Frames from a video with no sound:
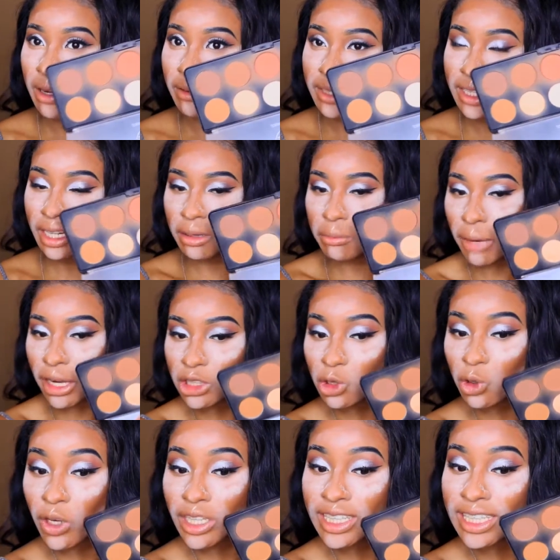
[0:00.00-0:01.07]
Now I'm taking my
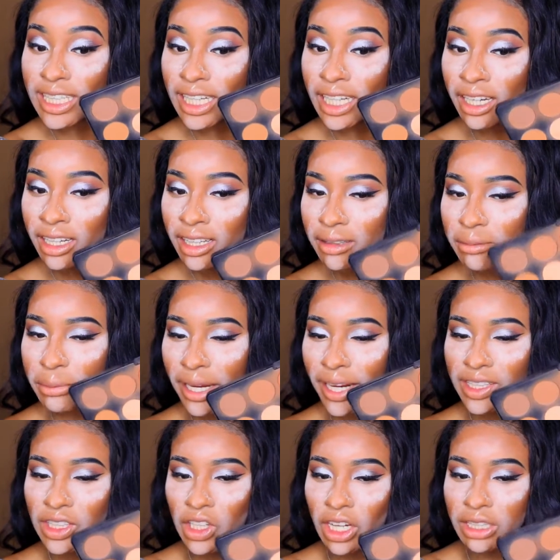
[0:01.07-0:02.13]
trusty
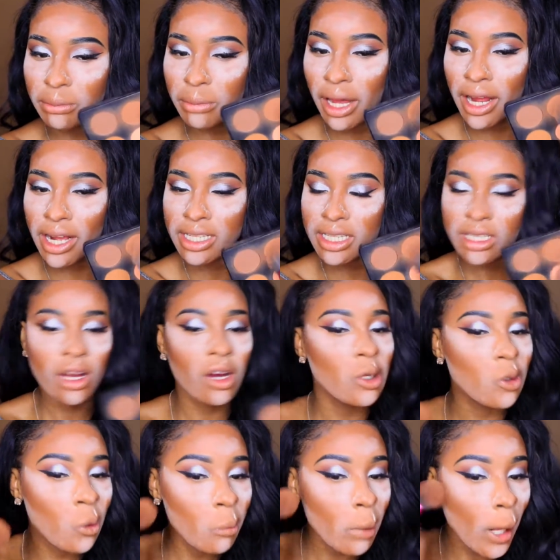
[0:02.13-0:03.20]
BH Cosmetics
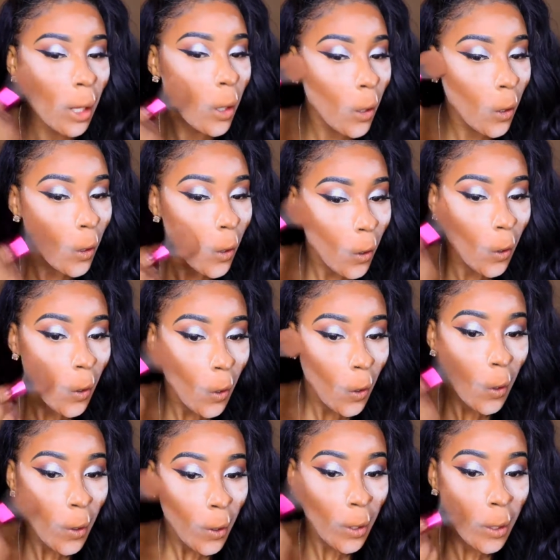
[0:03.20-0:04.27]
contour palette
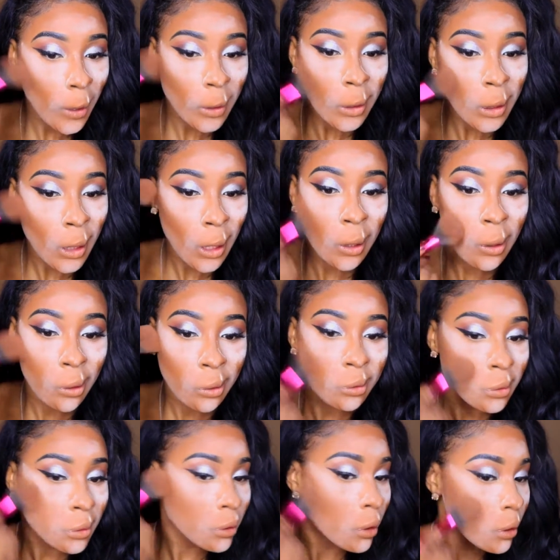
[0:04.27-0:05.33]
and setting all
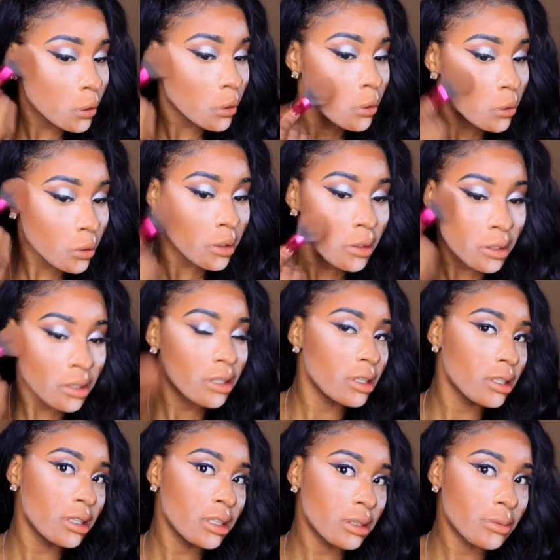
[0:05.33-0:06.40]
those contour
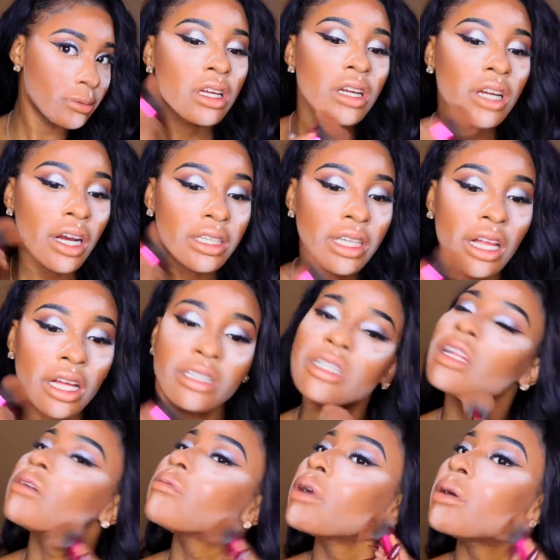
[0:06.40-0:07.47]
areas. And guys, I like
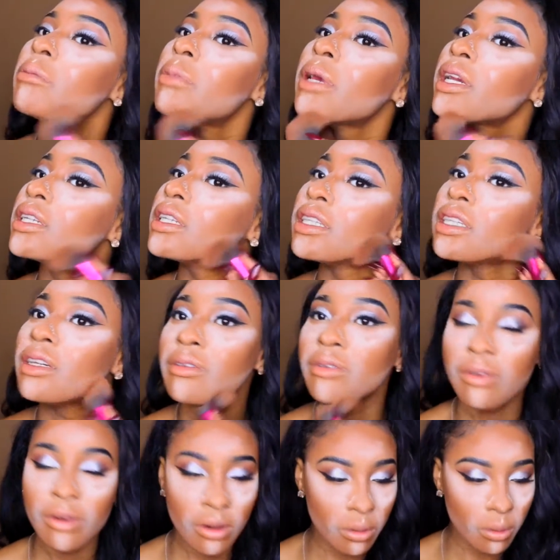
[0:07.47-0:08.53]
to let my bake sit
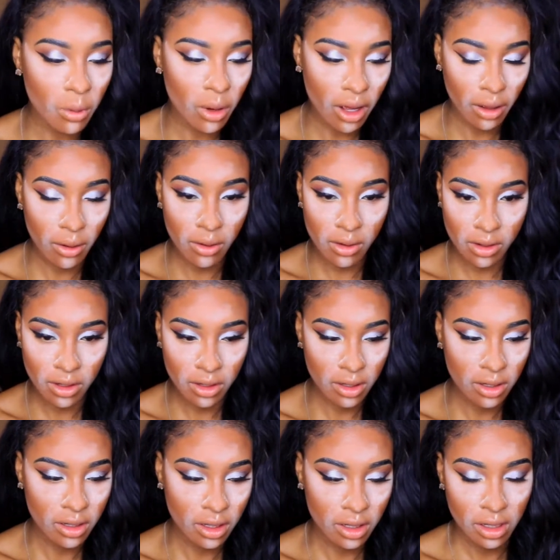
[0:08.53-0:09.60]
for a while
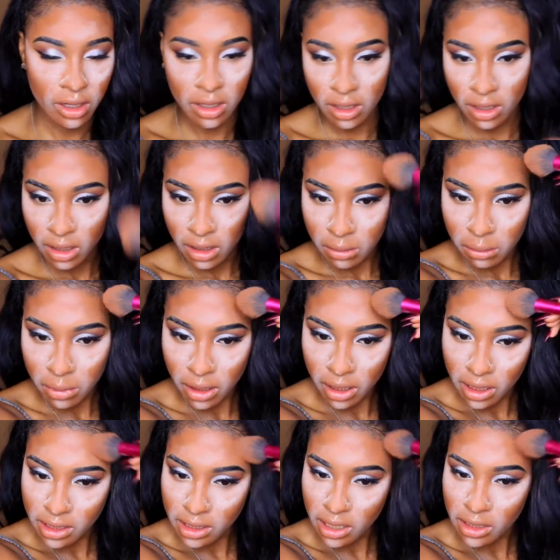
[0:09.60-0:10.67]

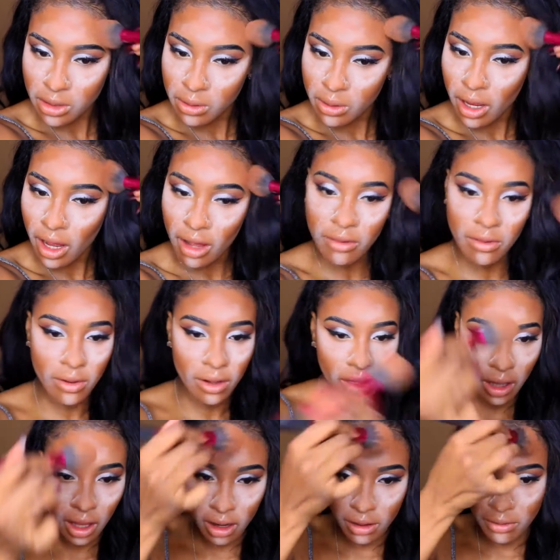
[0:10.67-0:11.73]
because I do have a
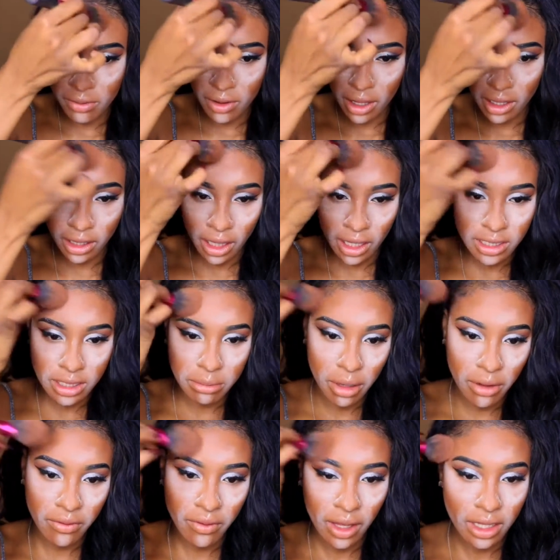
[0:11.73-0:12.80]
lot of fine lines in
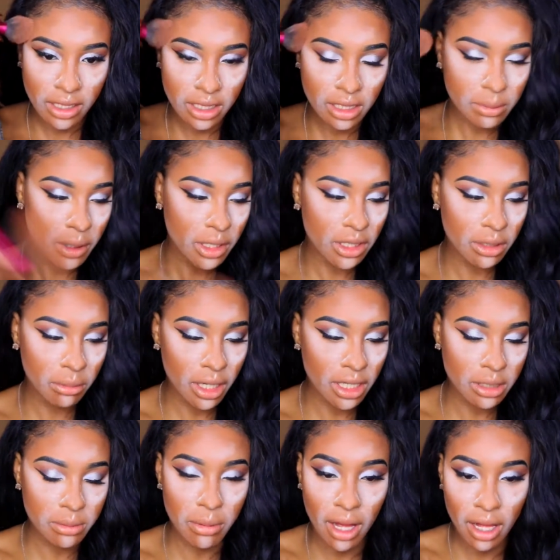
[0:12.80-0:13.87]
my face, especially my
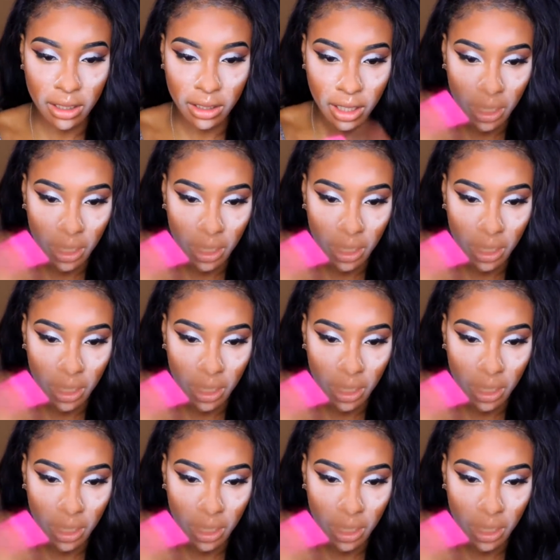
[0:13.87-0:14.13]
smile